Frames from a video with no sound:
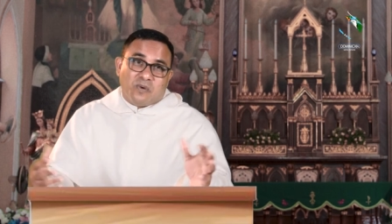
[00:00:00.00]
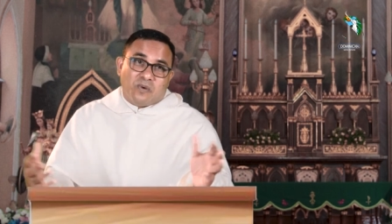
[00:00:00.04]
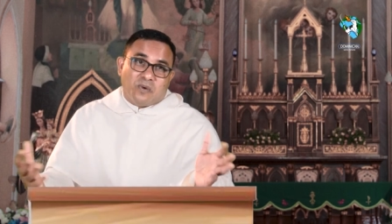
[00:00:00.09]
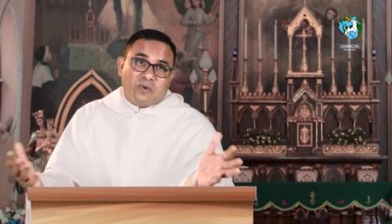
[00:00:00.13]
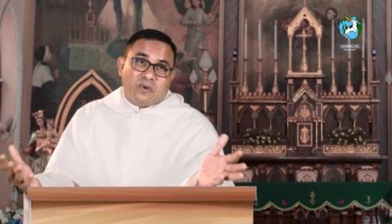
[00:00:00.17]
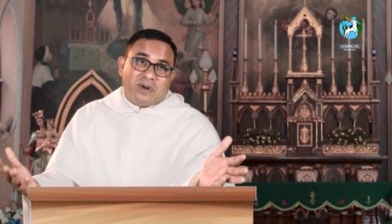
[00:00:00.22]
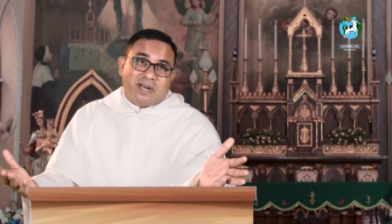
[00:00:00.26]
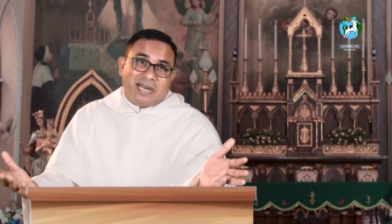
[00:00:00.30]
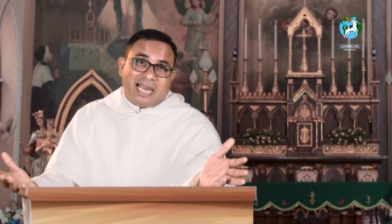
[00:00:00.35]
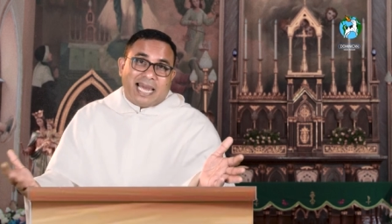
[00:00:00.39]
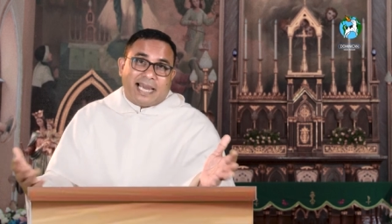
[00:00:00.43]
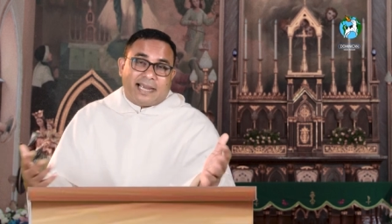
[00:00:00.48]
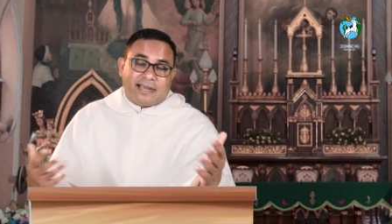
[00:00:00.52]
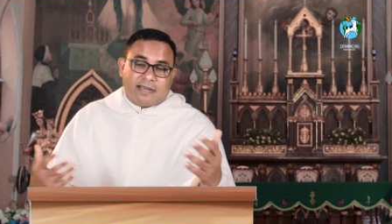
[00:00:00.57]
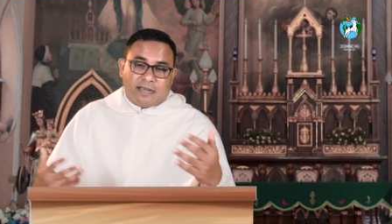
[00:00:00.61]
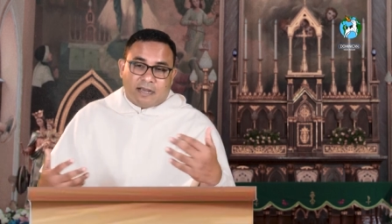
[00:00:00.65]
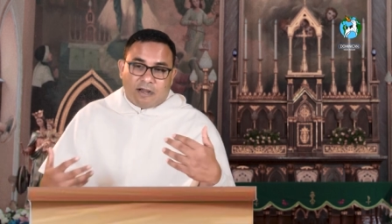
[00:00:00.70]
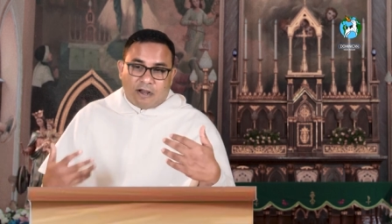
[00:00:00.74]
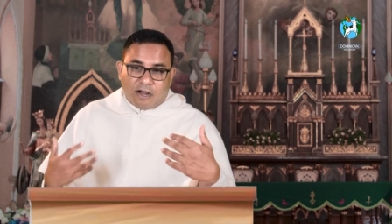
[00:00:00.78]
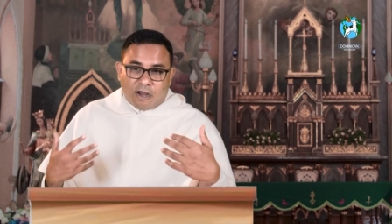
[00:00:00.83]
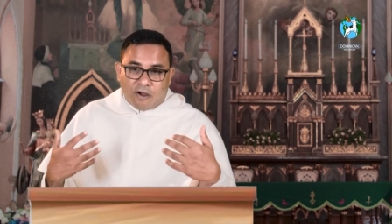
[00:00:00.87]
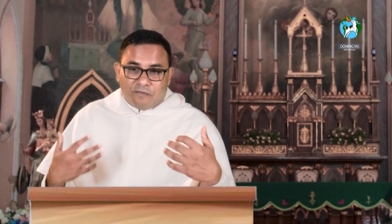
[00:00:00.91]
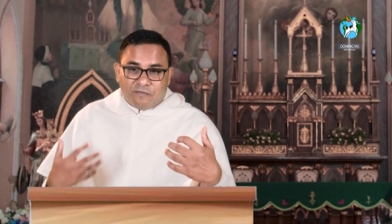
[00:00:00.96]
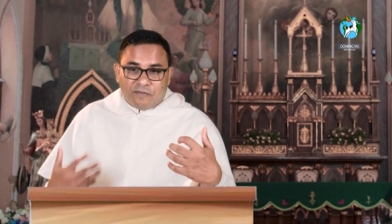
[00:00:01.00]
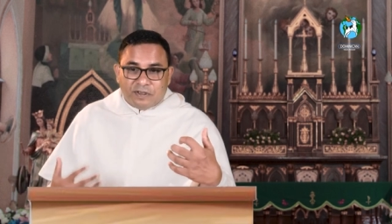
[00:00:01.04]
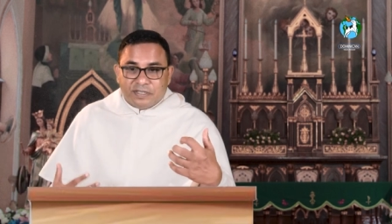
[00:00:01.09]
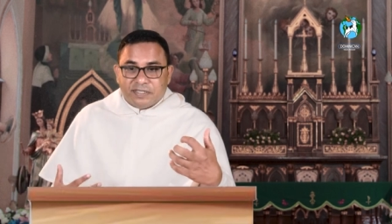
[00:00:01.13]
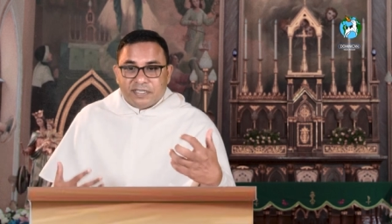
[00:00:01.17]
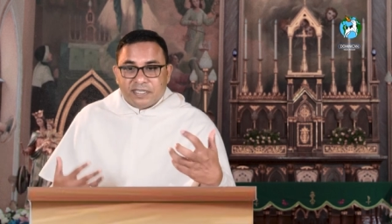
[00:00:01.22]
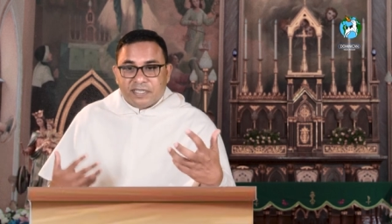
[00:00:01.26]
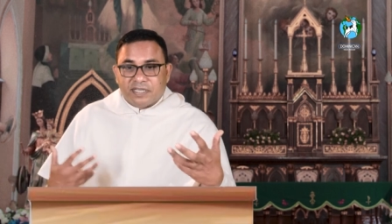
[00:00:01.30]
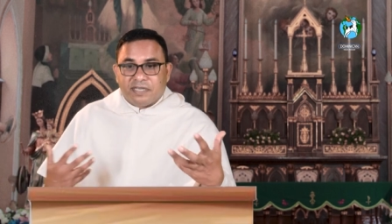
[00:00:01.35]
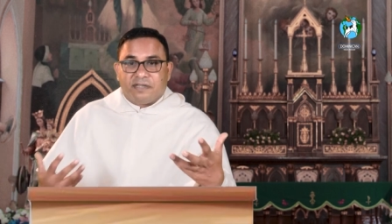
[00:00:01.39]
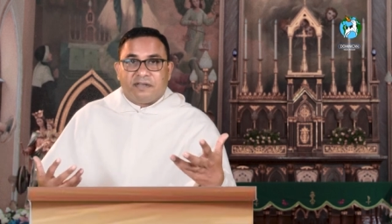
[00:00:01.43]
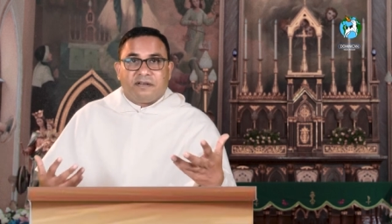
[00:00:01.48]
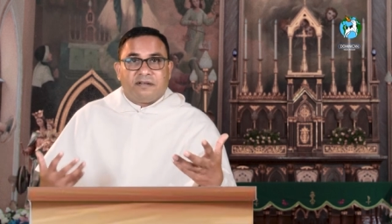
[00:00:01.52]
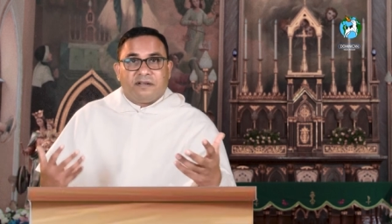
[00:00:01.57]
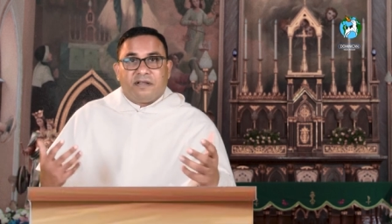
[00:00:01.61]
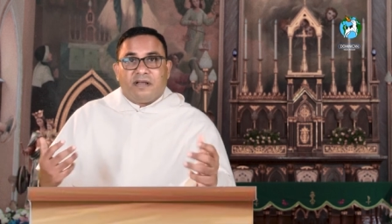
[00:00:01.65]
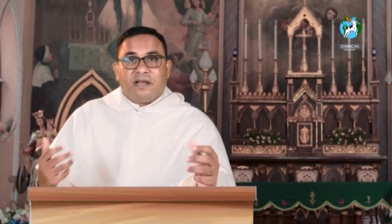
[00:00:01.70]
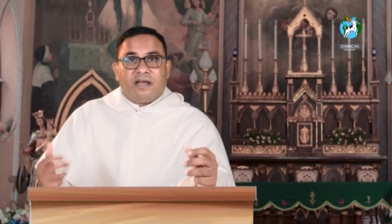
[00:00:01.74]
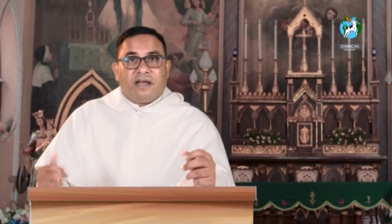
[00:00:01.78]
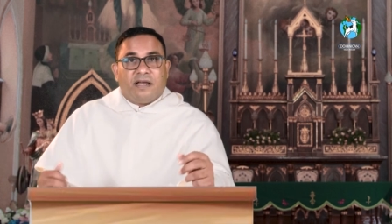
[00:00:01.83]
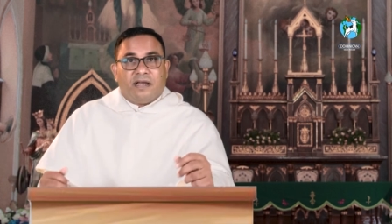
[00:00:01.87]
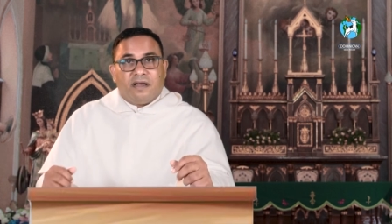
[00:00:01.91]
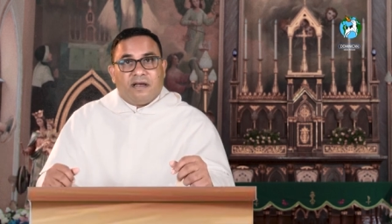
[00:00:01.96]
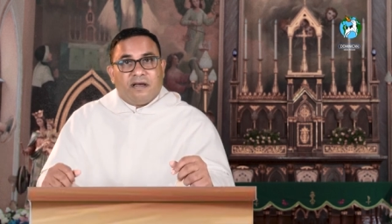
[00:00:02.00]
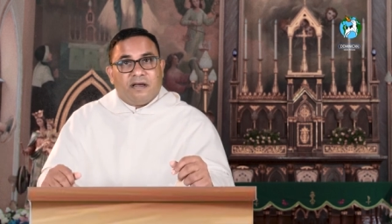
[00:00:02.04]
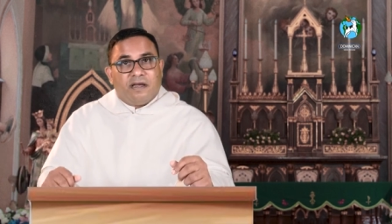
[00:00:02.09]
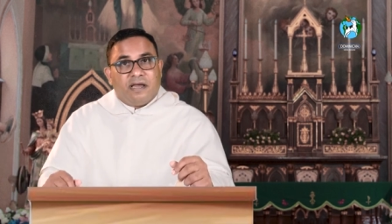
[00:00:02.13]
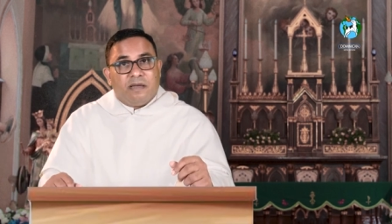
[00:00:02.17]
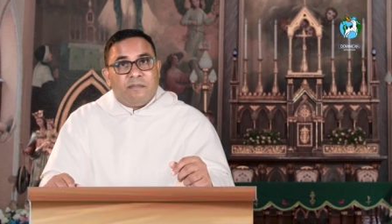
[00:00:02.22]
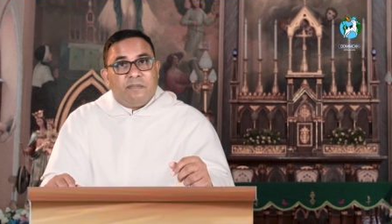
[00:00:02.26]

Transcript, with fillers: who lack of physical uh,